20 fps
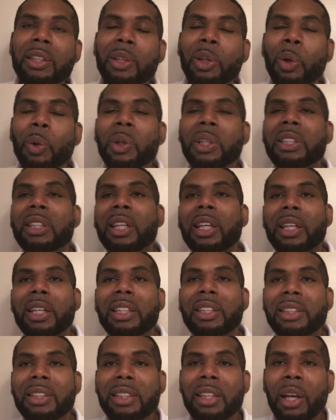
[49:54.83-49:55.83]
Notice
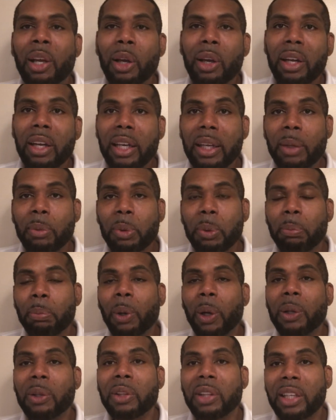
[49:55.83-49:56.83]
this, even with
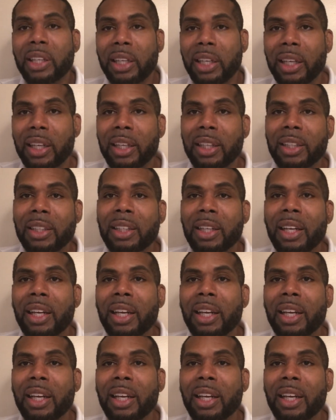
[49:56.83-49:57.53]
Martin Luther King,